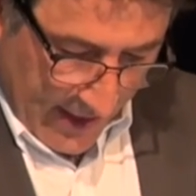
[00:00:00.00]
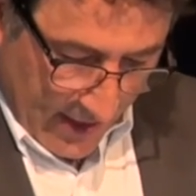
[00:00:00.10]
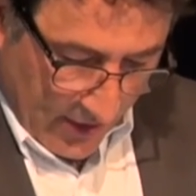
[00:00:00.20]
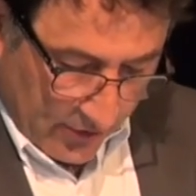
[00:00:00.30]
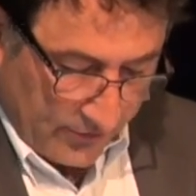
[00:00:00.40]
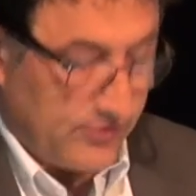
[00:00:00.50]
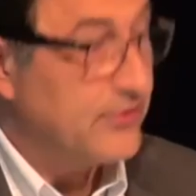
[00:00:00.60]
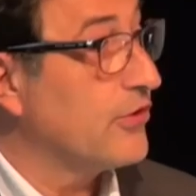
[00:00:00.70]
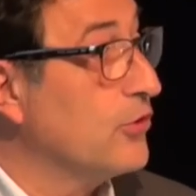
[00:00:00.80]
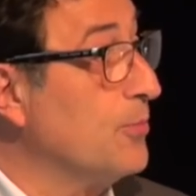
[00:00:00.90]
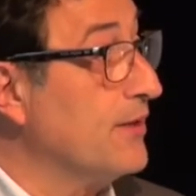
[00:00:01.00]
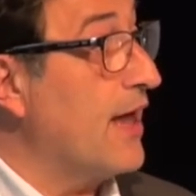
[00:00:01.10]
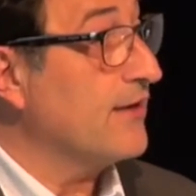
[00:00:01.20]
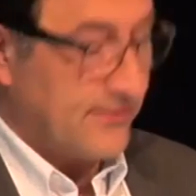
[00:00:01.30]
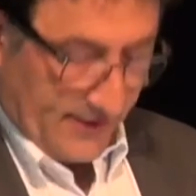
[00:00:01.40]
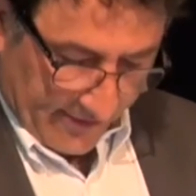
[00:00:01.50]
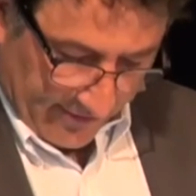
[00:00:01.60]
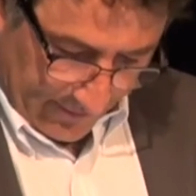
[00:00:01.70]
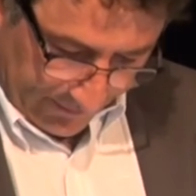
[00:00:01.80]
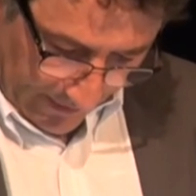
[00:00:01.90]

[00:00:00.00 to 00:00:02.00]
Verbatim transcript: uh, conference on open access.